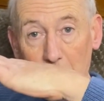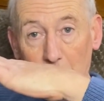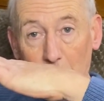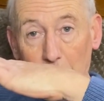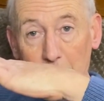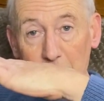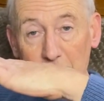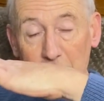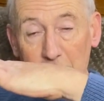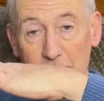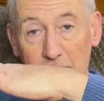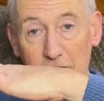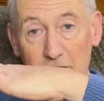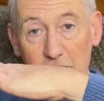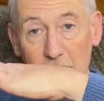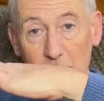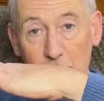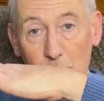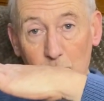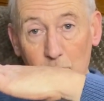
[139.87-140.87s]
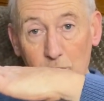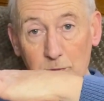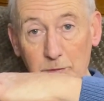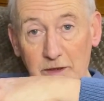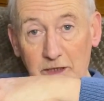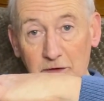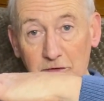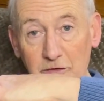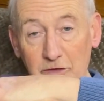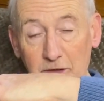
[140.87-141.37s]
obviously sits in the water with
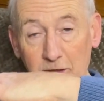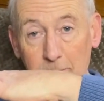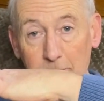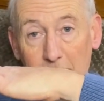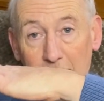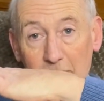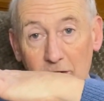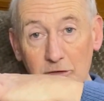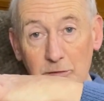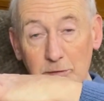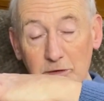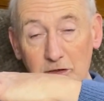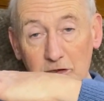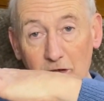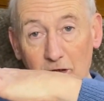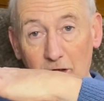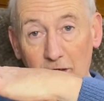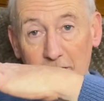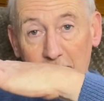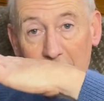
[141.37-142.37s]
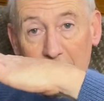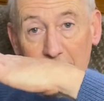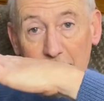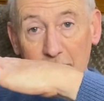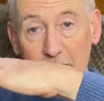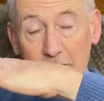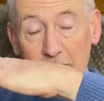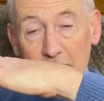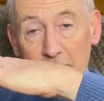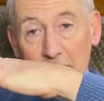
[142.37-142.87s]
the engine at the back, so it's slightly
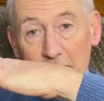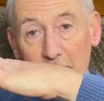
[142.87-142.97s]
heavier,